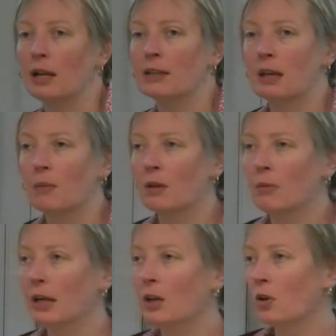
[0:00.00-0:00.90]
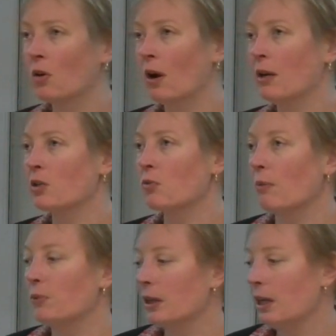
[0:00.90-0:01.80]
and some of them are endocrine
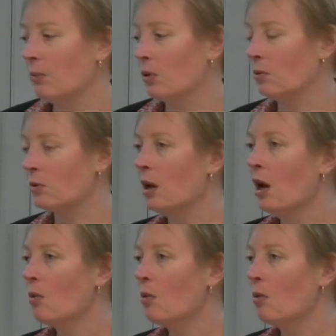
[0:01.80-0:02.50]
disrupting chemicals,